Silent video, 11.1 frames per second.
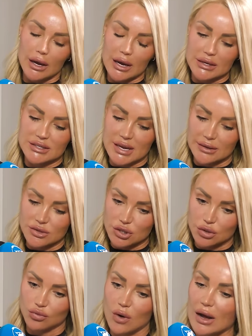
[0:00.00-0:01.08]
it's centered
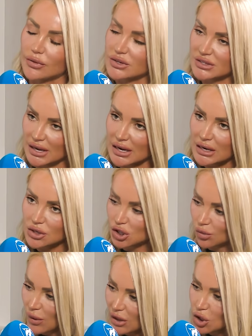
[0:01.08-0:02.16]
around the stage.
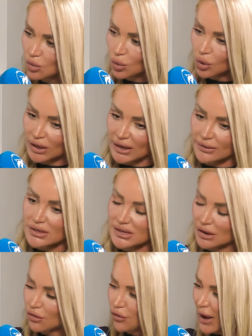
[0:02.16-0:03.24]
So when you walk in, there's
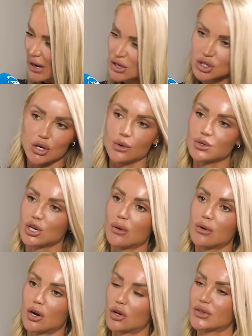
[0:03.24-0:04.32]
like fire shows
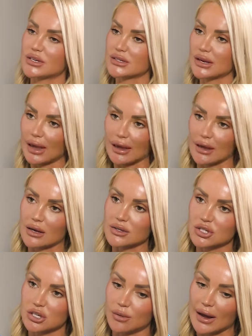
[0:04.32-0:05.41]
going on. There's girls.
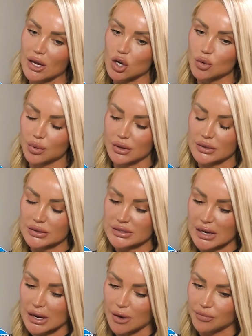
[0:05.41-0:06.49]
So I opened
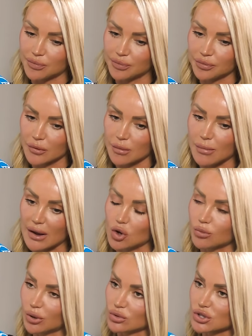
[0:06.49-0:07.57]
um, my
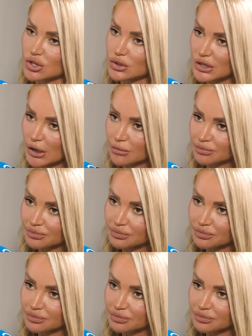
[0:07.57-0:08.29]
own pole studio